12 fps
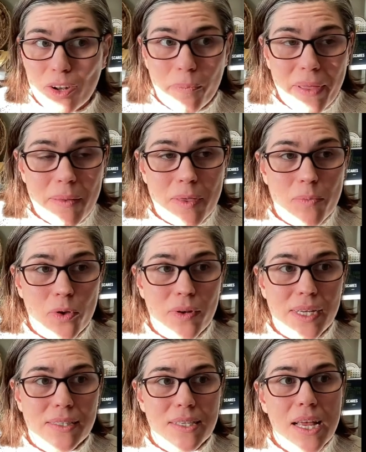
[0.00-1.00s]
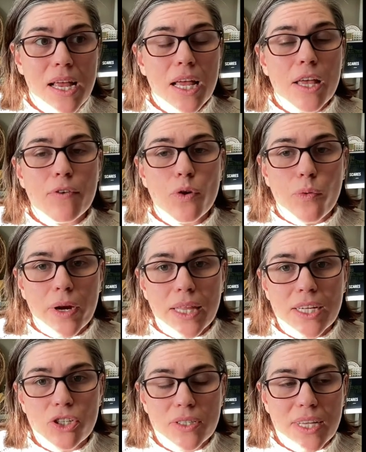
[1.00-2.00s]
these little baby booties, if you
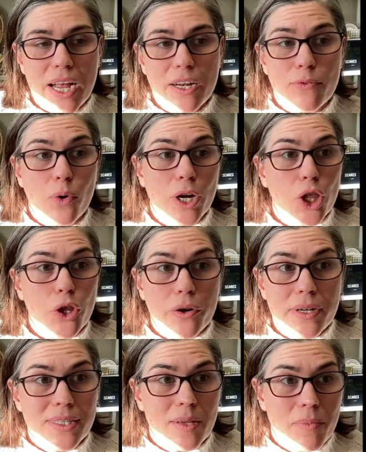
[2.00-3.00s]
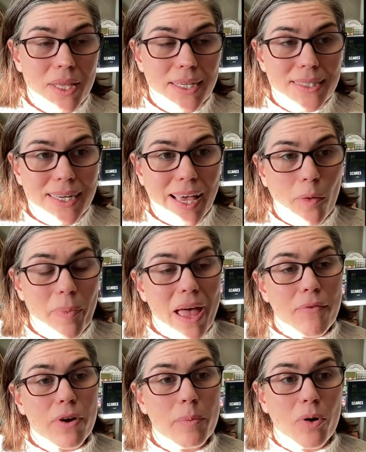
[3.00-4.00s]
really just kind of want to learn some things to help
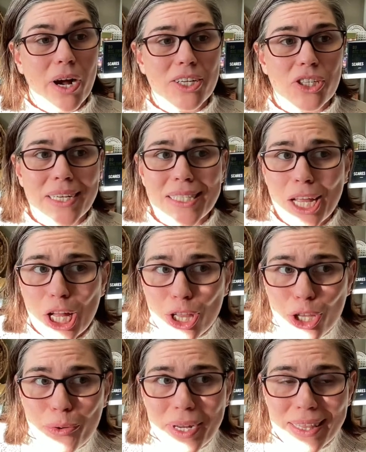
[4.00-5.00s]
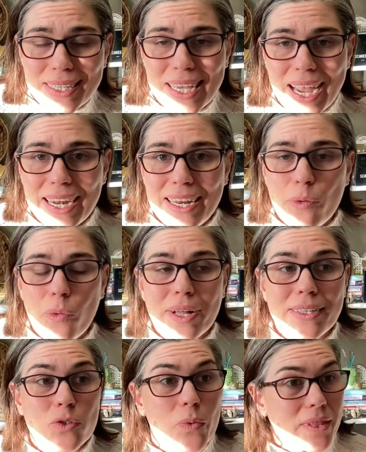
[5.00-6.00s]
every project, including the tiny
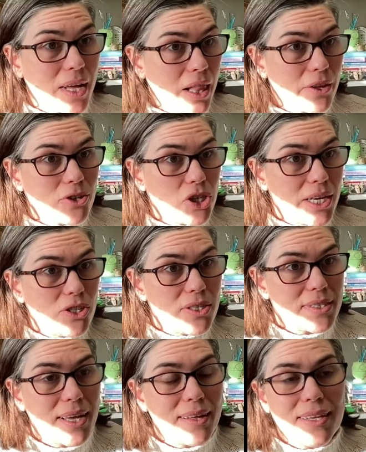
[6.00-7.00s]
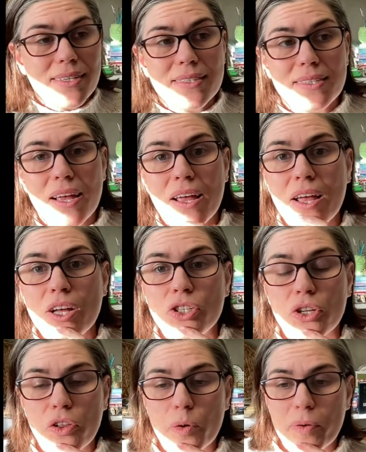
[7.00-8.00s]
ones with color changes like this
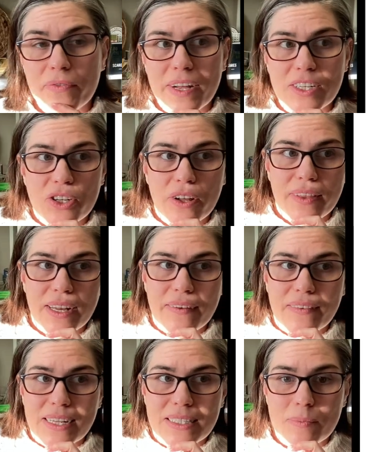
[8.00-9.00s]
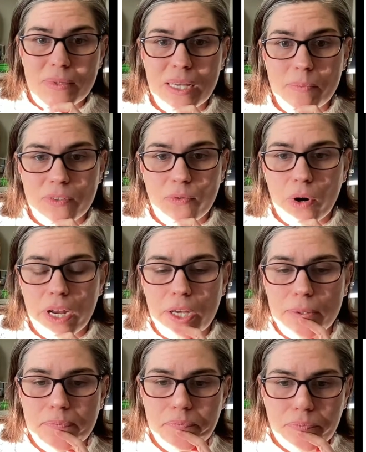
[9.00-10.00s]
to look professional, then I've got some tips for
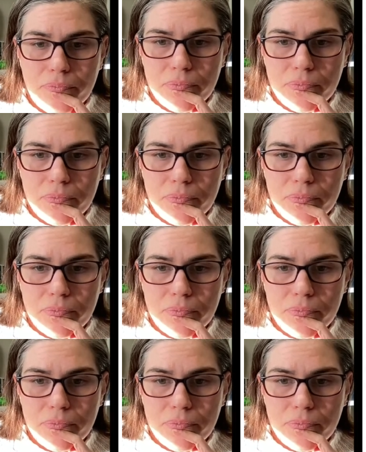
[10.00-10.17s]
you.